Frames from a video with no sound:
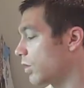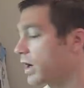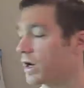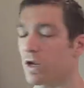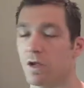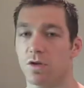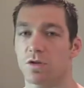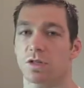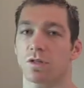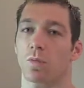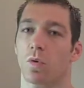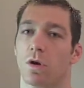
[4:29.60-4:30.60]
ready to
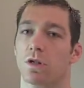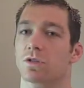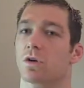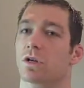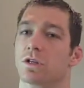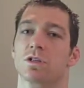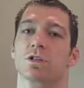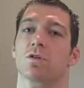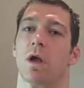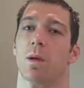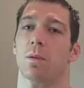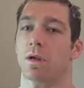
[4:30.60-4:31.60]
use in the morning, so I can just
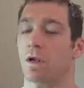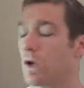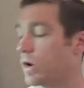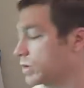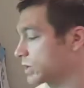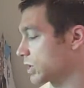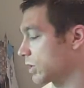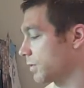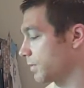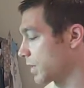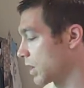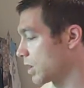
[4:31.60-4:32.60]
grab it and go.
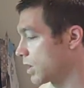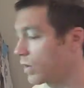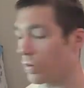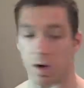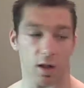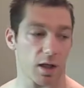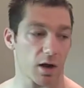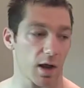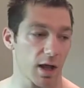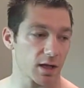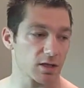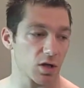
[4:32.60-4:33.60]
So we're going to let our
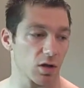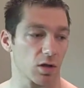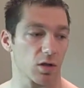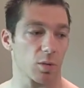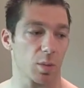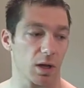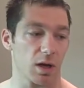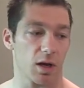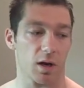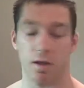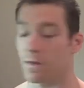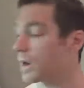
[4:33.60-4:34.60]
eggs cook a little bit
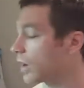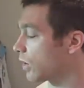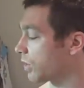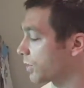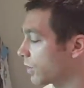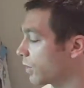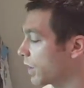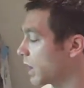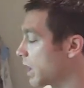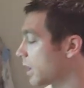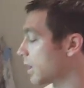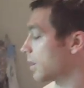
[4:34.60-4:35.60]
here, and then I'll throw
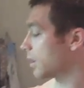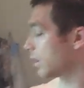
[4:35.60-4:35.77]
in